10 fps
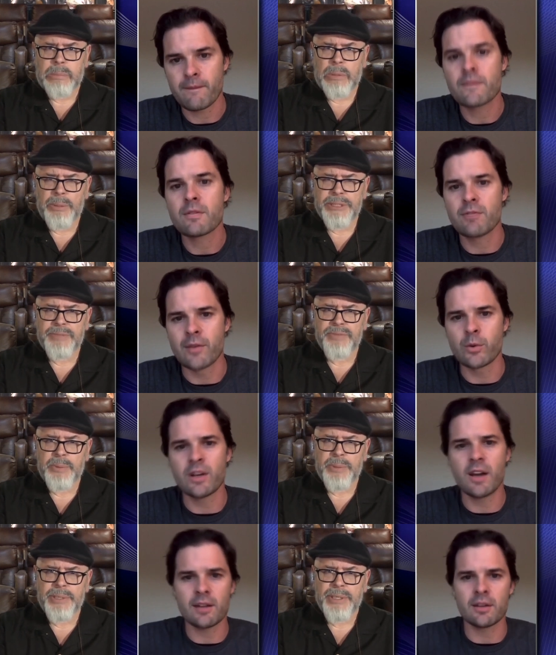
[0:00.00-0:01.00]
Speaker 1: what was it?
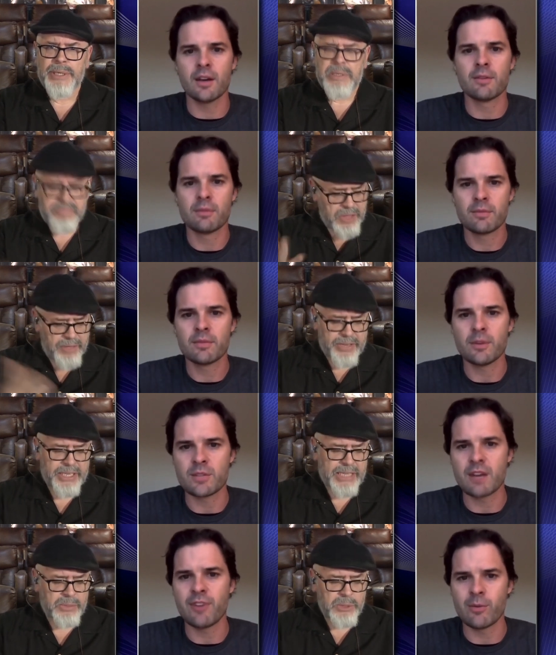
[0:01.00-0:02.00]
February, February 9th, yeah.
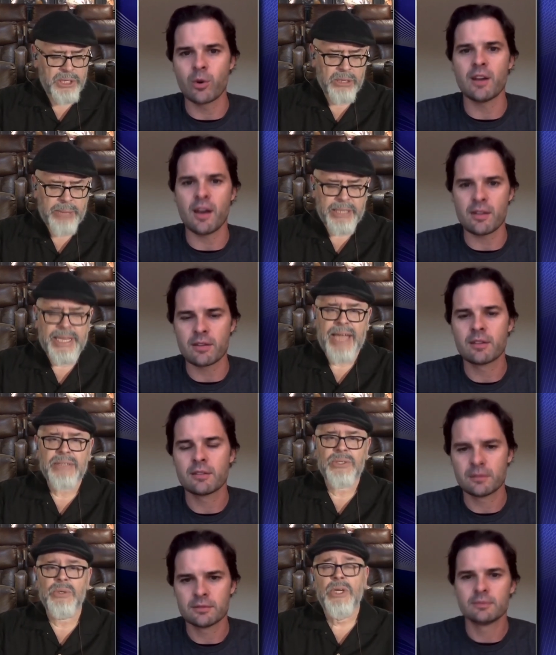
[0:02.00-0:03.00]
Fantastic. Yeah, we'll talk about
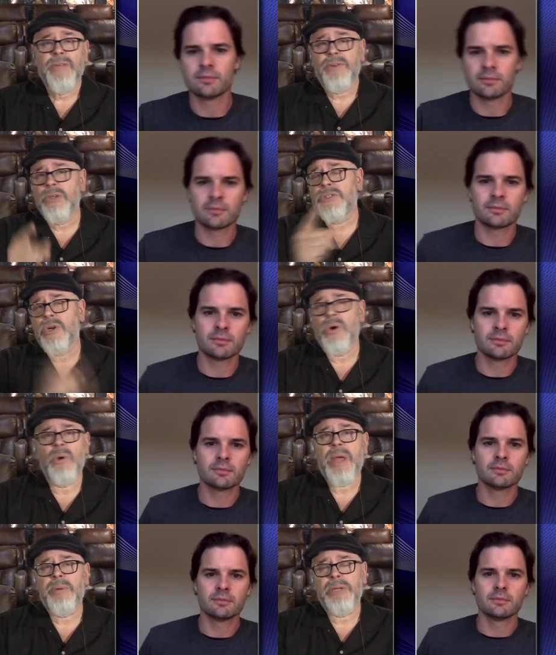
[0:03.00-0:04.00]
that. So, folks, don't go
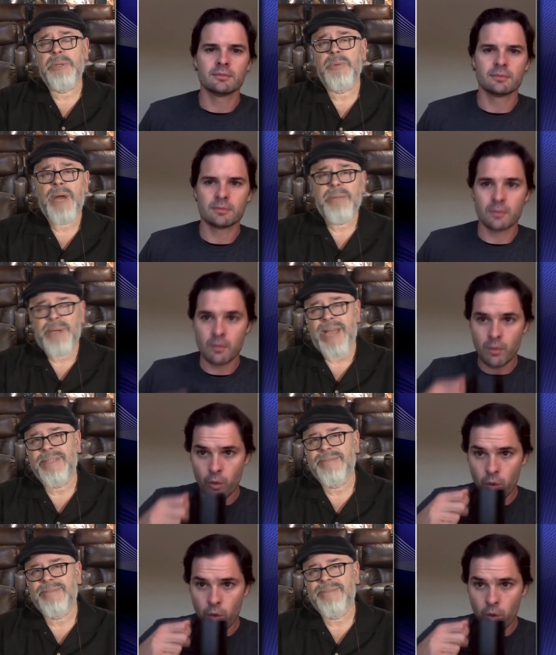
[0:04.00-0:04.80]
away. We're going to be right back.